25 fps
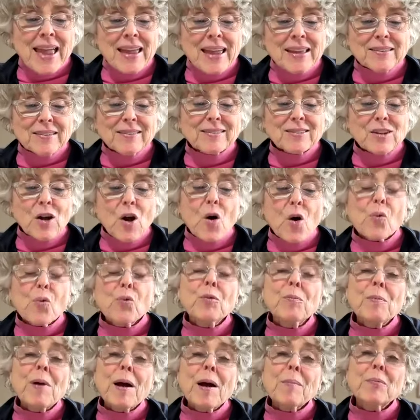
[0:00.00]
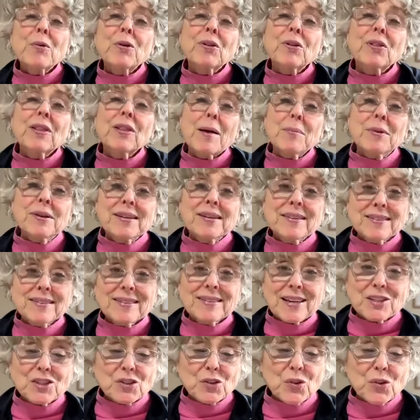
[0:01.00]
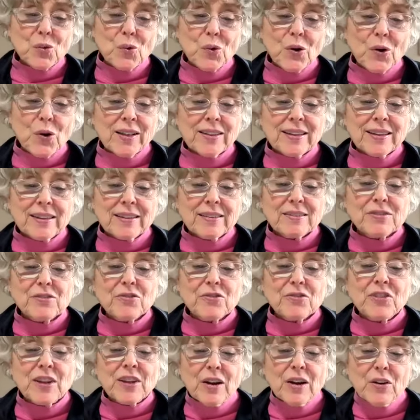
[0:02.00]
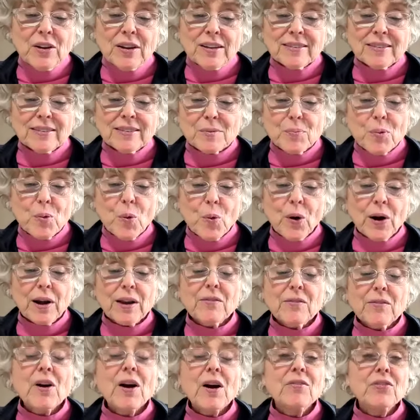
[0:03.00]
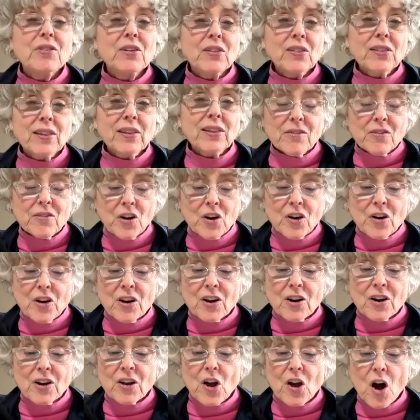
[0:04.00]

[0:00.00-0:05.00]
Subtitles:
And so remember, lemon essential oil is very supportive of the liver,